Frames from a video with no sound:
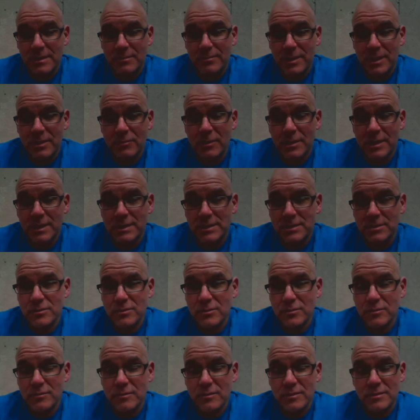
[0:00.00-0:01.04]
being willing
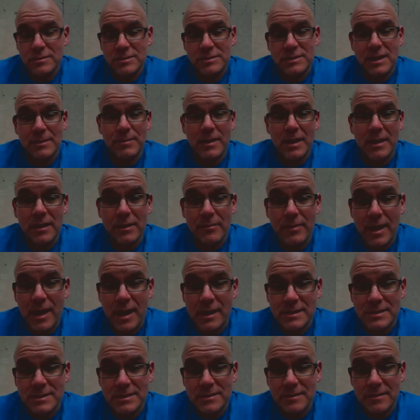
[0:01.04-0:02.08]
to step out of the
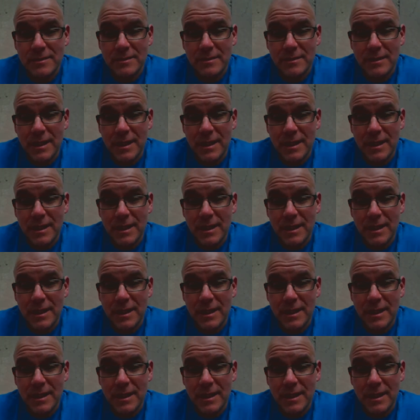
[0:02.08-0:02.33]
box